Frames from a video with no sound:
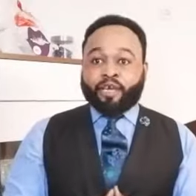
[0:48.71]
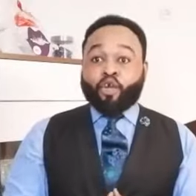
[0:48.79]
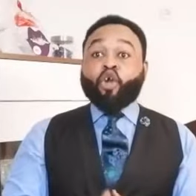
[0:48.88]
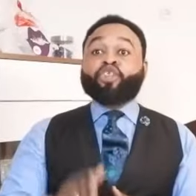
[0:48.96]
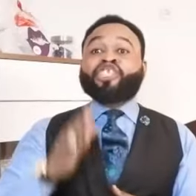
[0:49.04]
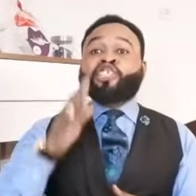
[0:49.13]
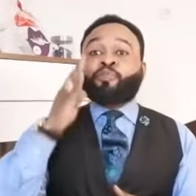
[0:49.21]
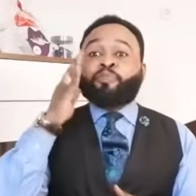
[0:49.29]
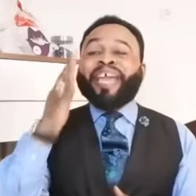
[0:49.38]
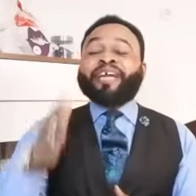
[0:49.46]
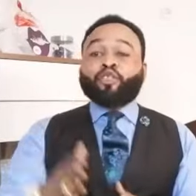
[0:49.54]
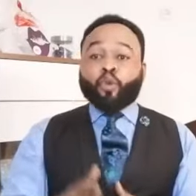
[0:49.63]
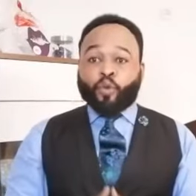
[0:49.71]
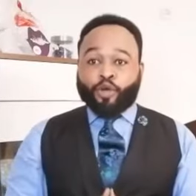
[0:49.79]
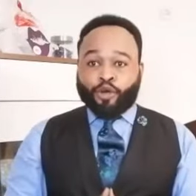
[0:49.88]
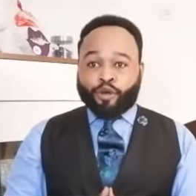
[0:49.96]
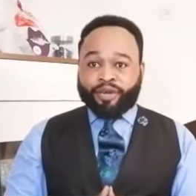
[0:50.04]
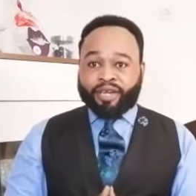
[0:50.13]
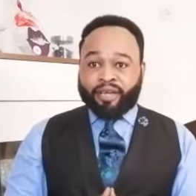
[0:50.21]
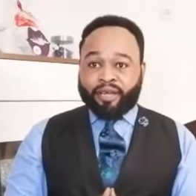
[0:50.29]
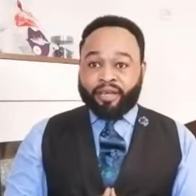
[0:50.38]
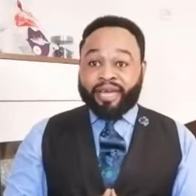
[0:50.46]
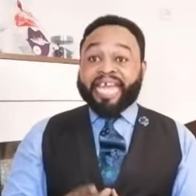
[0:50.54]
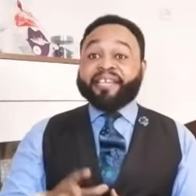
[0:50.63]
God speak the word,
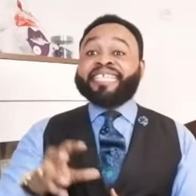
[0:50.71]
and the